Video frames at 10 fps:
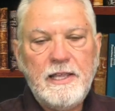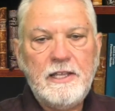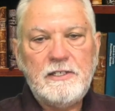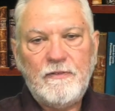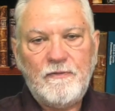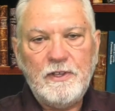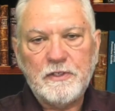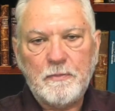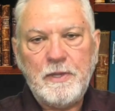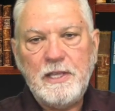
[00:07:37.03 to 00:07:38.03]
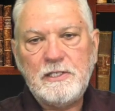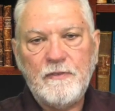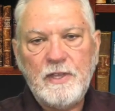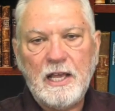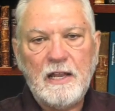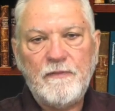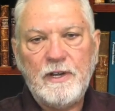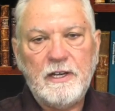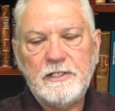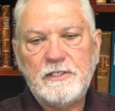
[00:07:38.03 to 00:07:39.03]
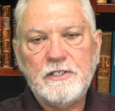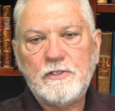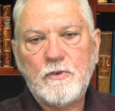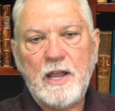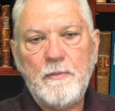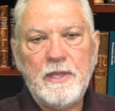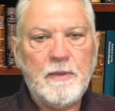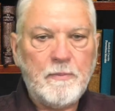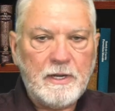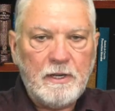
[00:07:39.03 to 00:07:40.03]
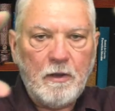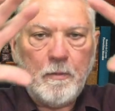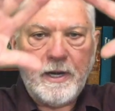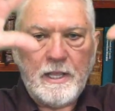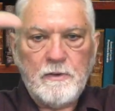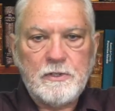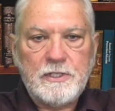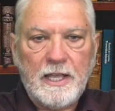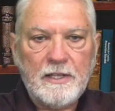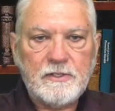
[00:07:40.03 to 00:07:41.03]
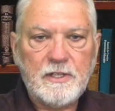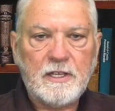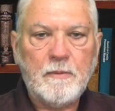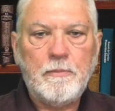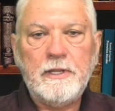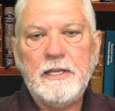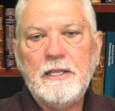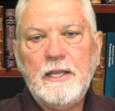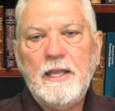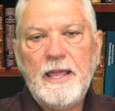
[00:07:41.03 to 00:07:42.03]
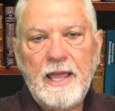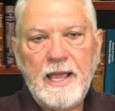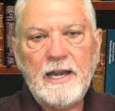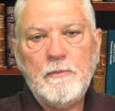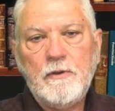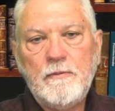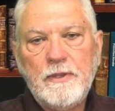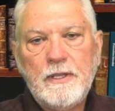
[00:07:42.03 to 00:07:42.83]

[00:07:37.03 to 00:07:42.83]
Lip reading: Each feels a piece of the elephant and is describing it, but nobody understands the complete animal.